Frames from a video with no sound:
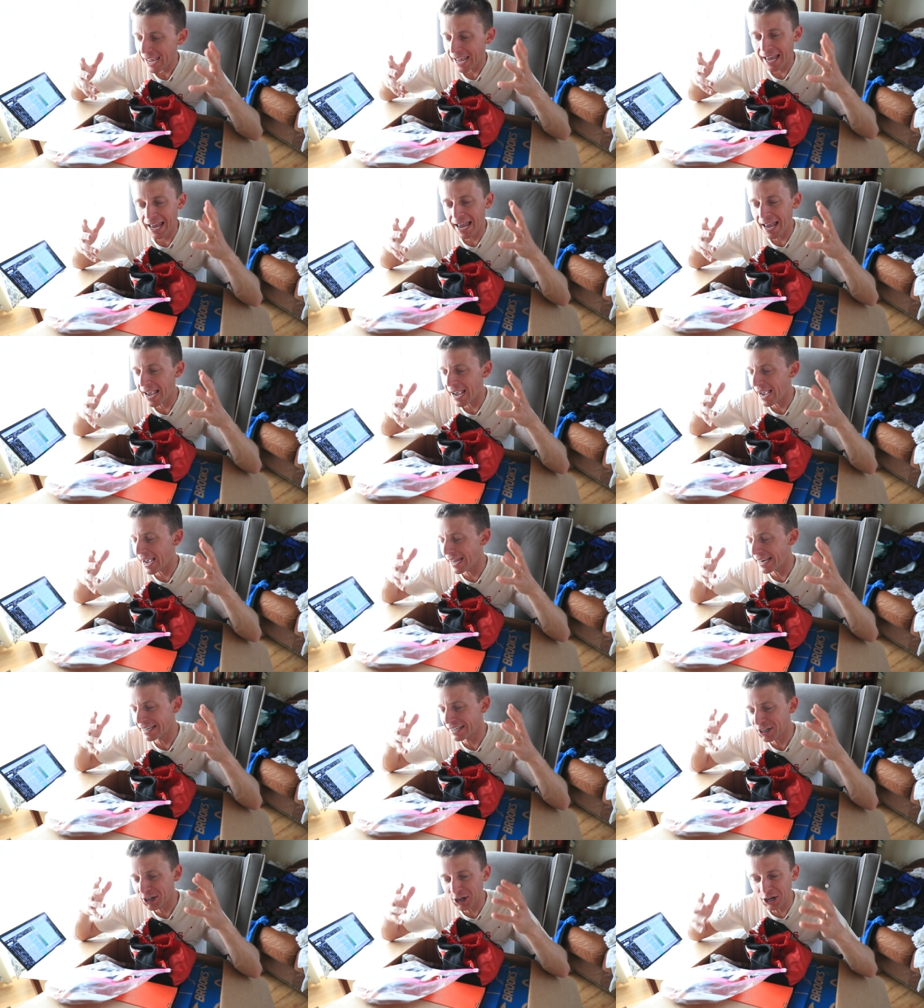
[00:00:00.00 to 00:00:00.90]

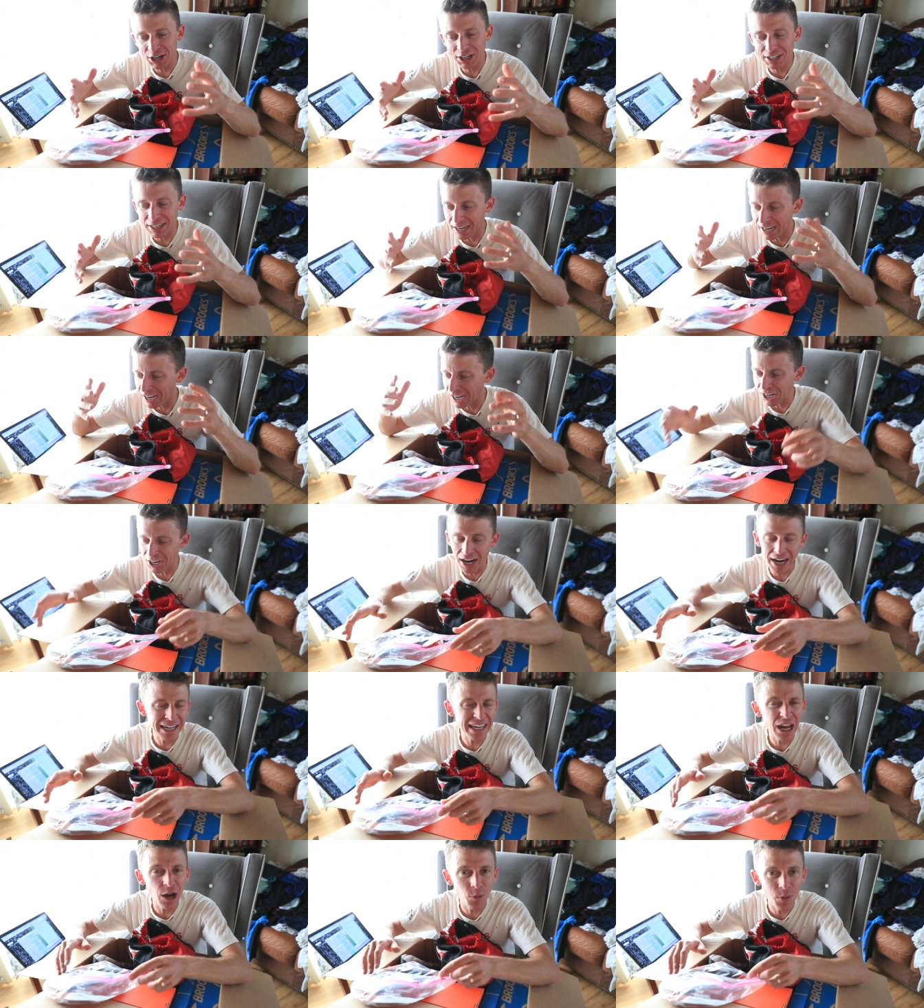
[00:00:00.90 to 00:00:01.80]
And Kurt, ah,
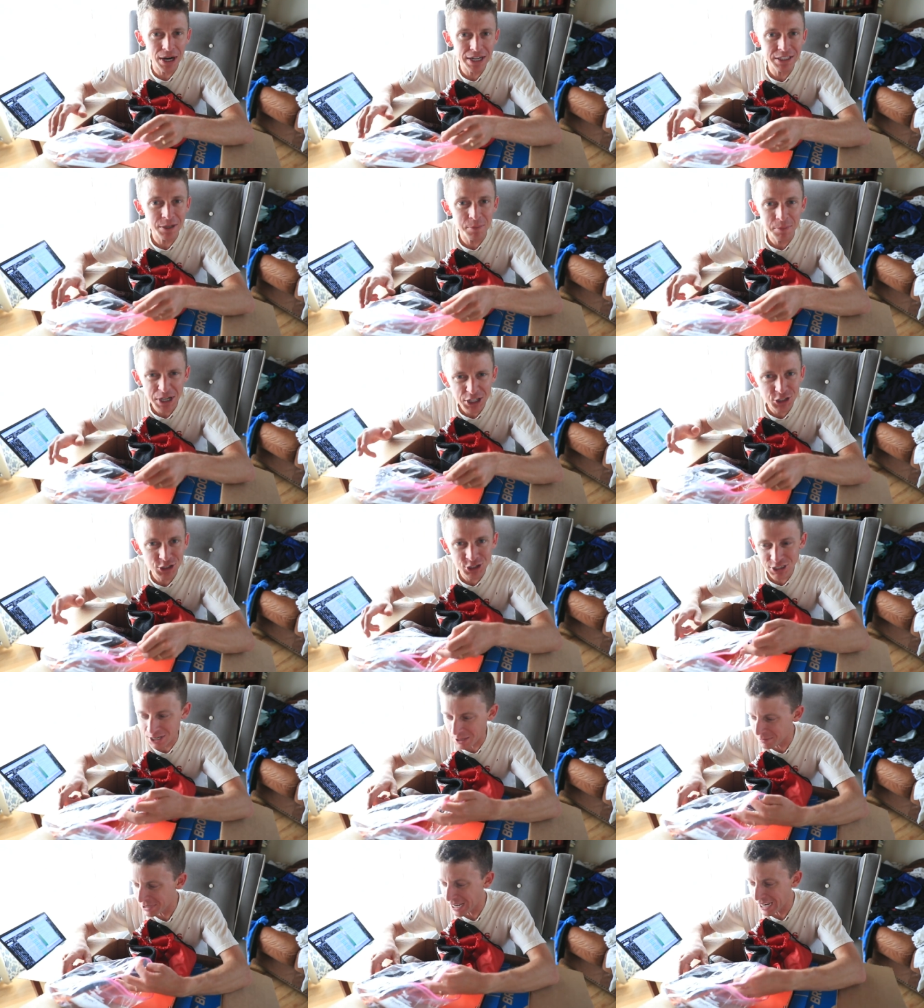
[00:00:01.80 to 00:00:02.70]
I can't wait to meet you
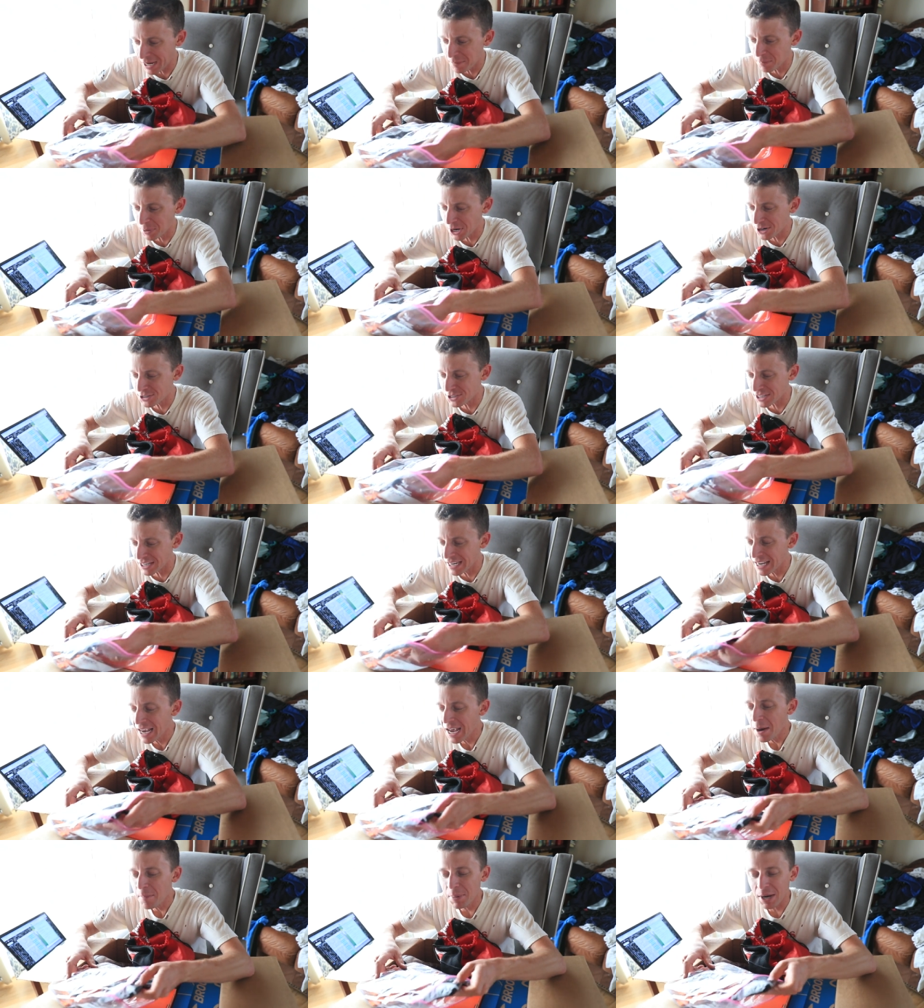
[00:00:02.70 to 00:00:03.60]
someday in person,
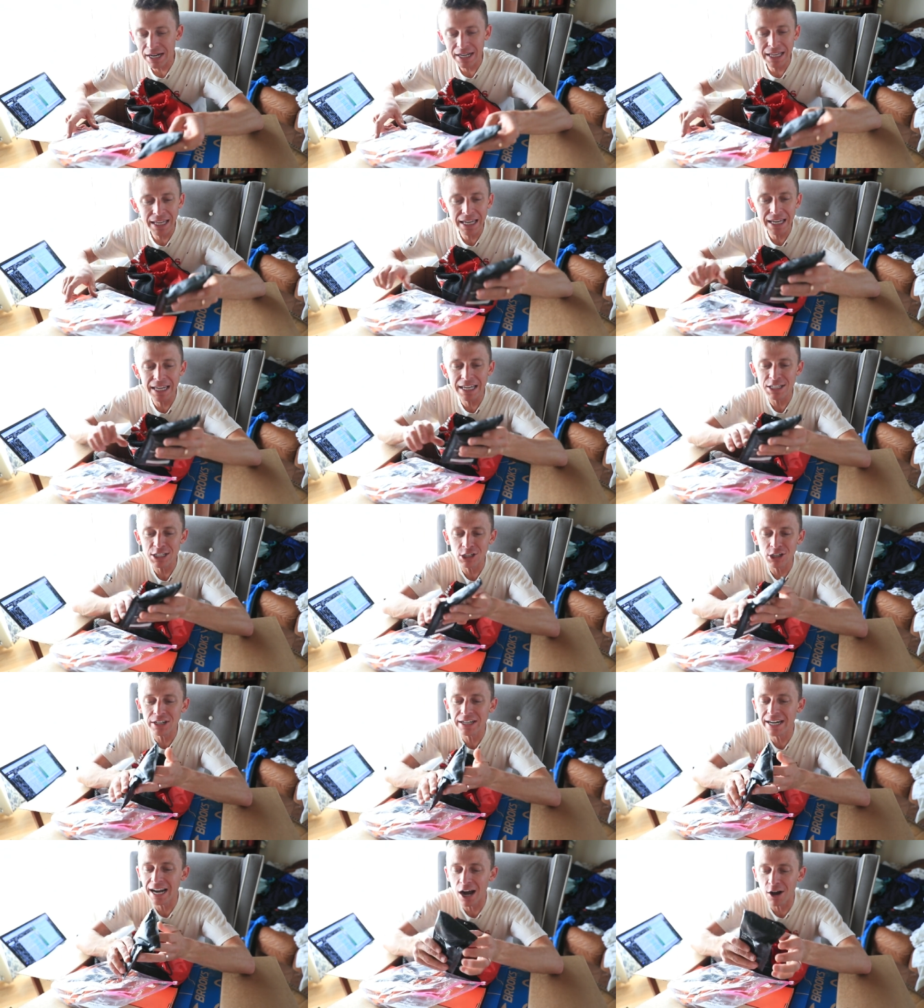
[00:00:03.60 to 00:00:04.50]
but he is
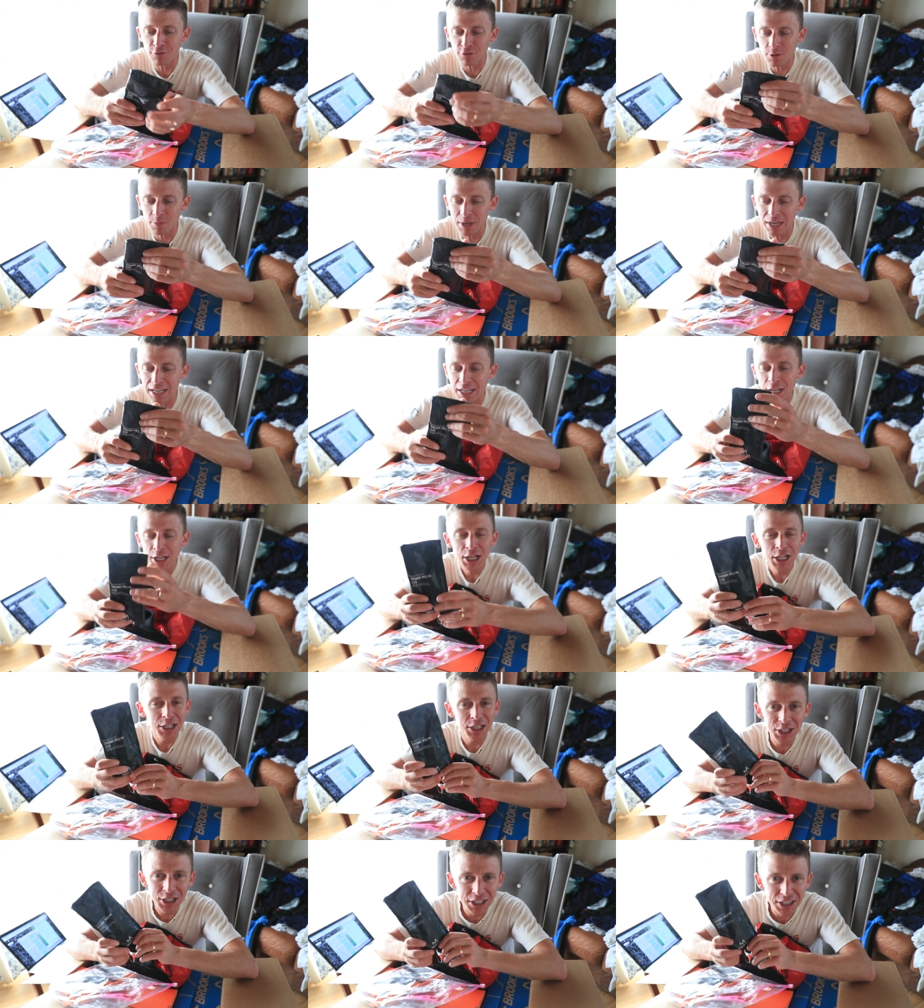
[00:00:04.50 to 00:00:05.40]
looking out for me.
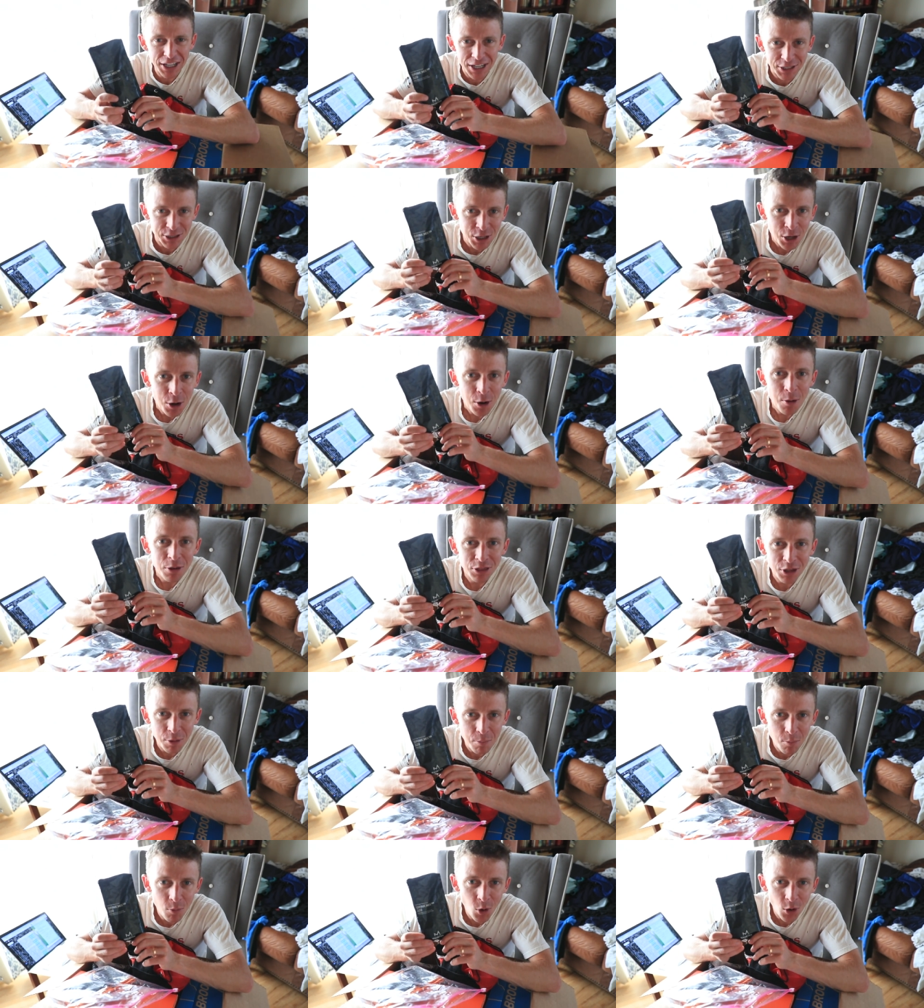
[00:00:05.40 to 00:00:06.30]
Look at this,
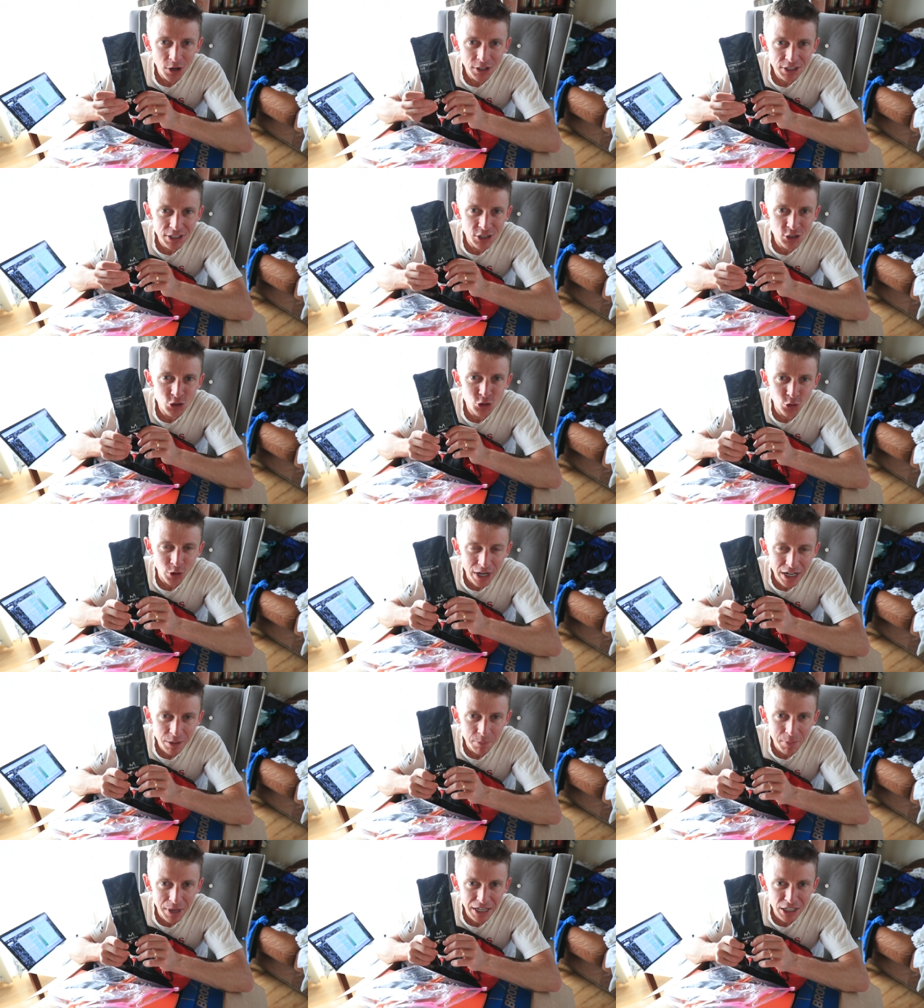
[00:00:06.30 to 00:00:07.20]
the Morton
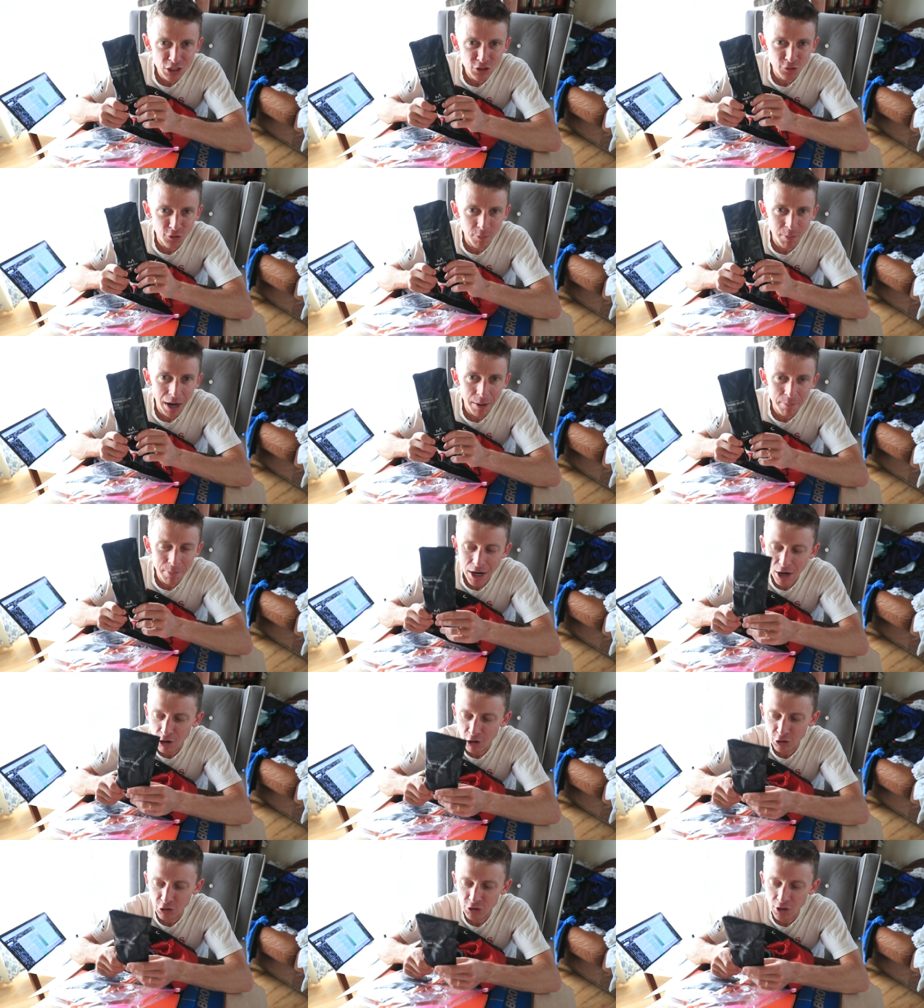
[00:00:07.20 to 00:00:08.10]
drink mix for my
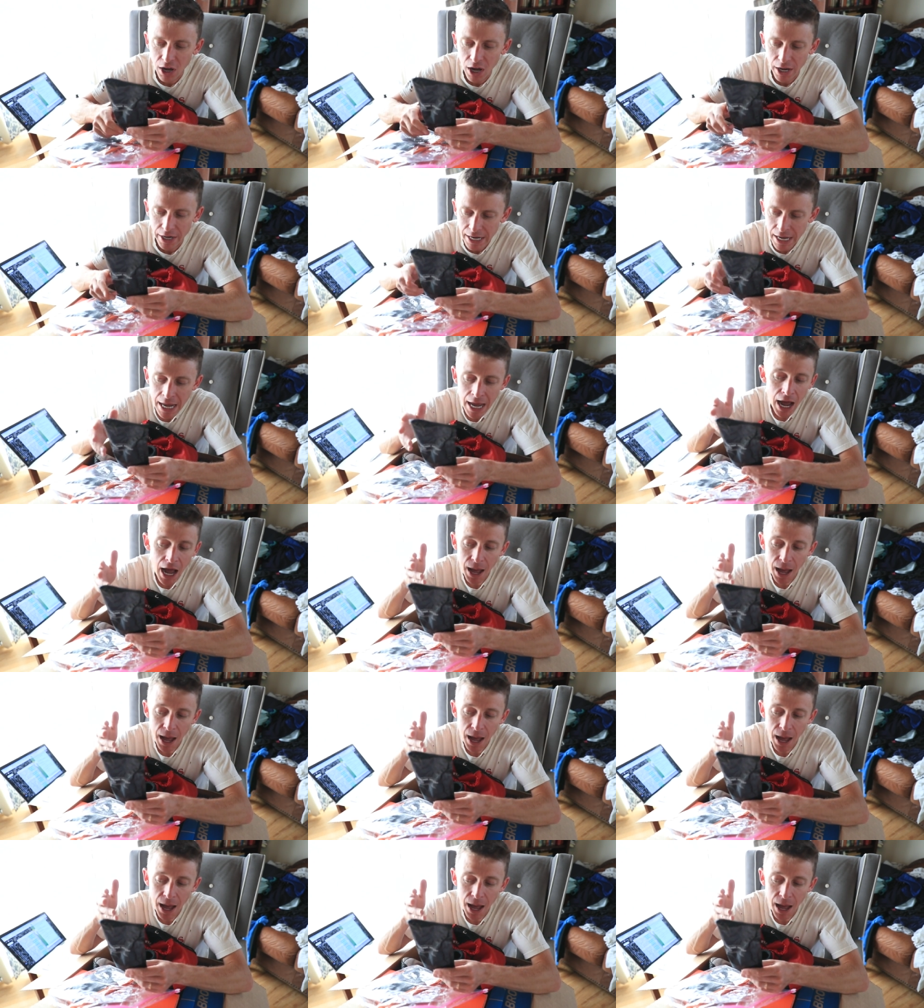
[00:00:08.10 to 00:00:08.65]
marathon.